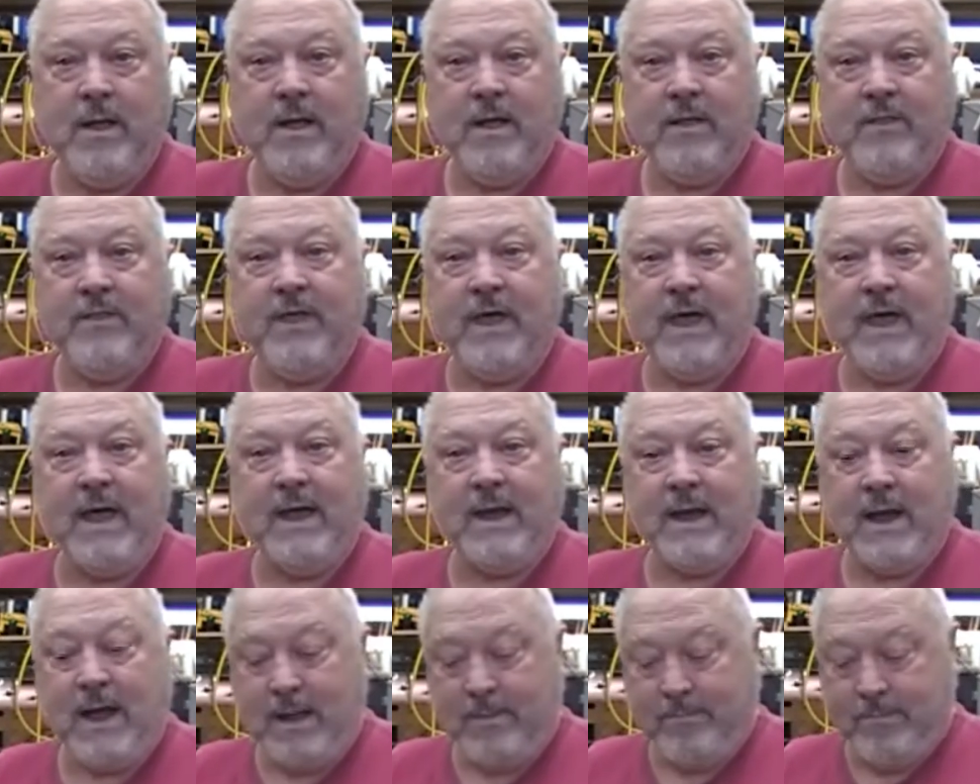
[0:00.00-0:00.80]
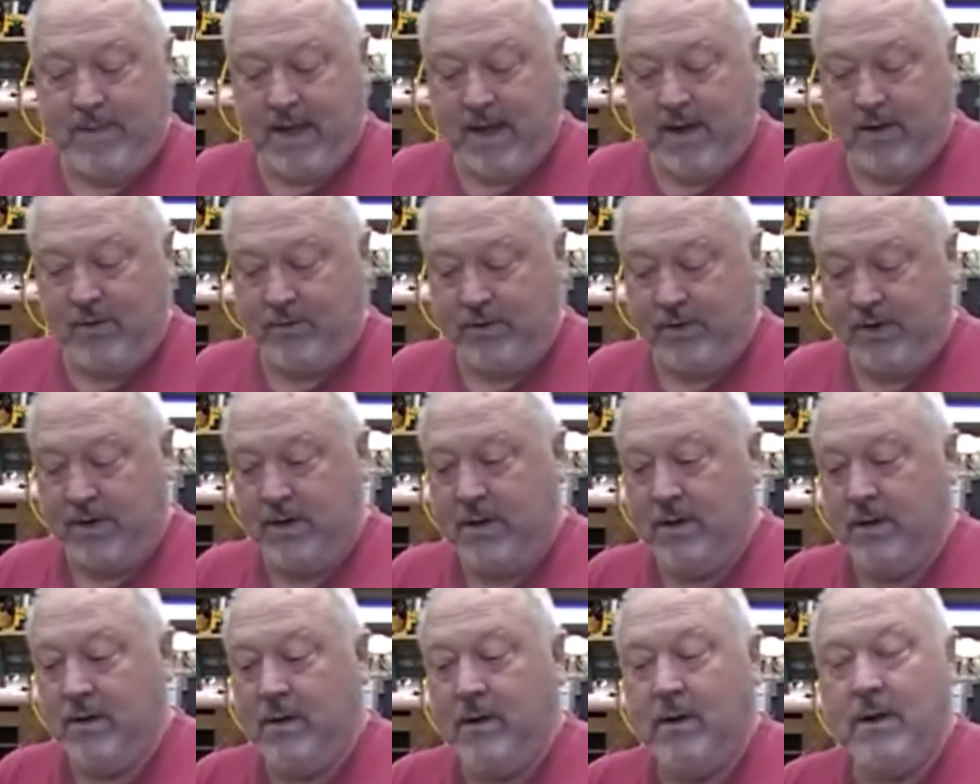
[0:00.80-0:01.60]
that I mount
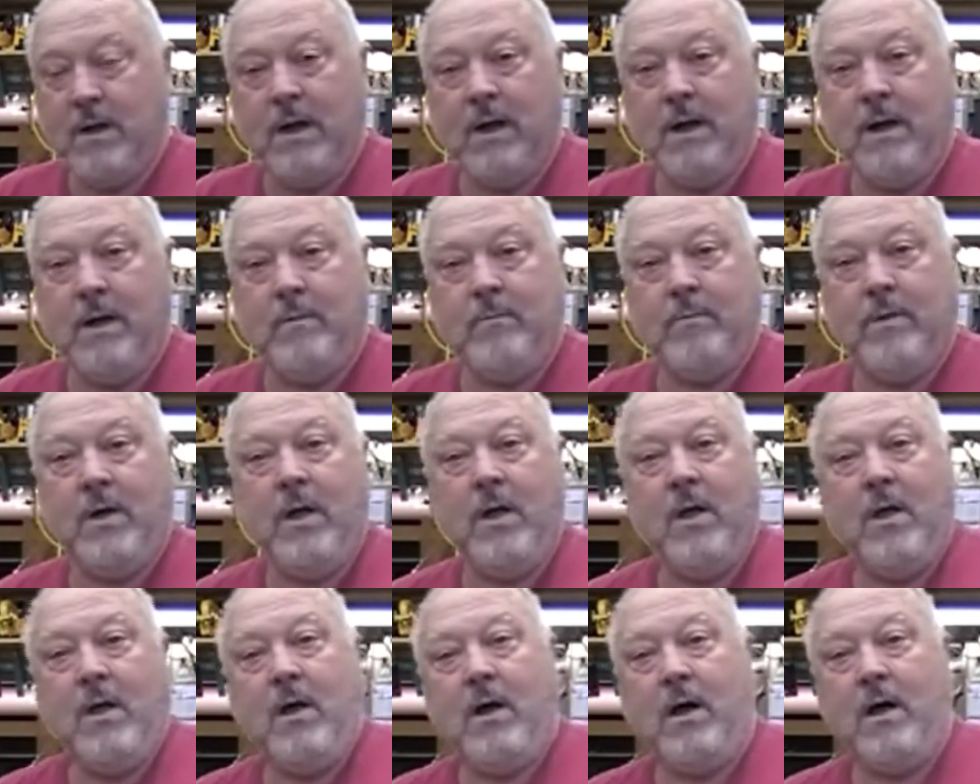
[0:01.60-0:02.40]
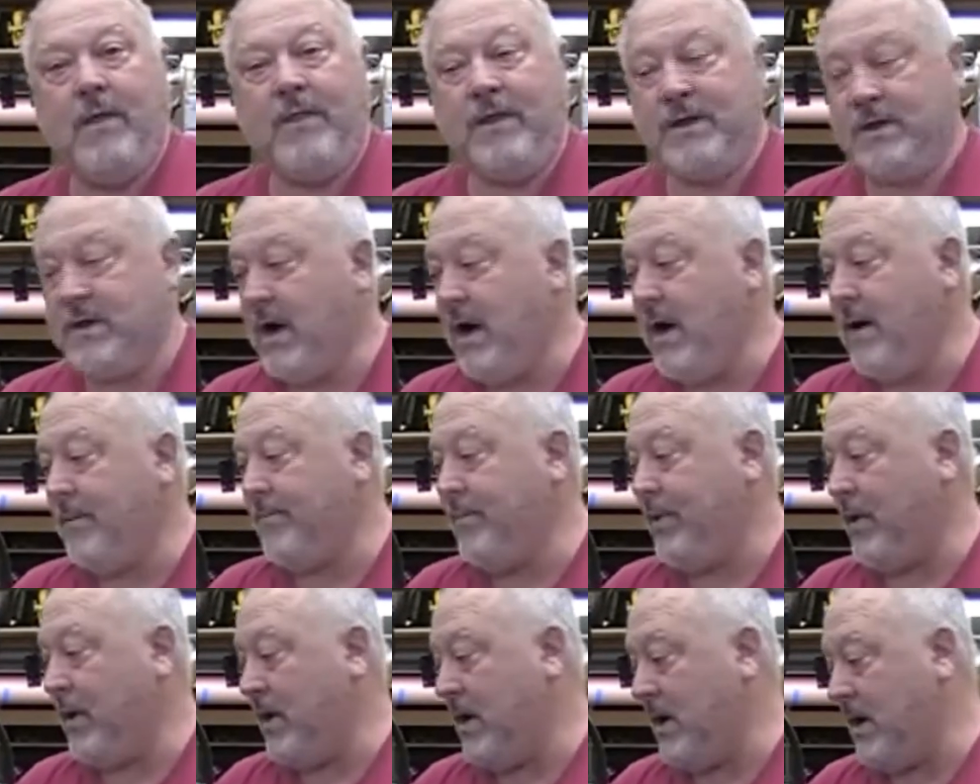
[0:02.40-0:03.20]
on the top
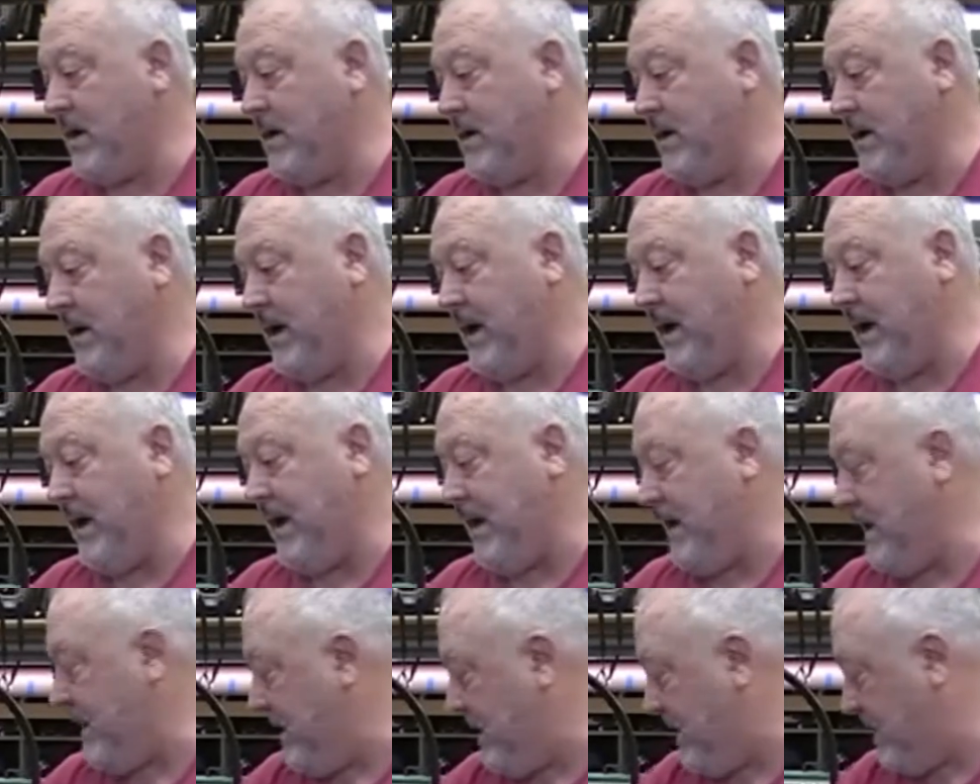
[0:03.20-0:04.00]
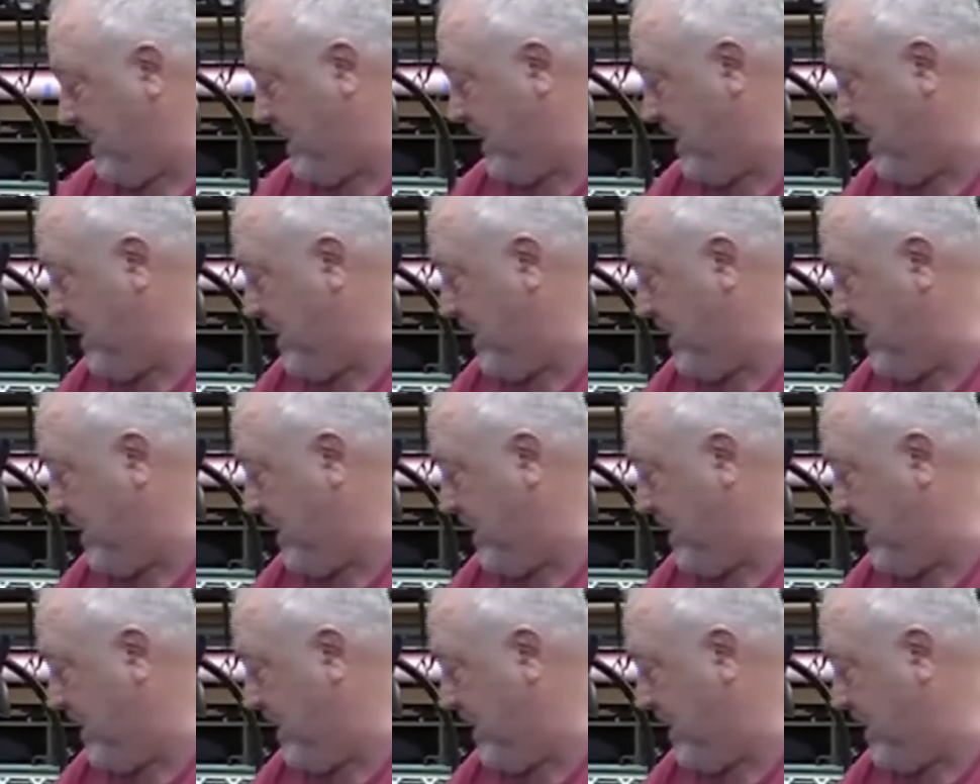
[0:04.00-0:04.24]
part, and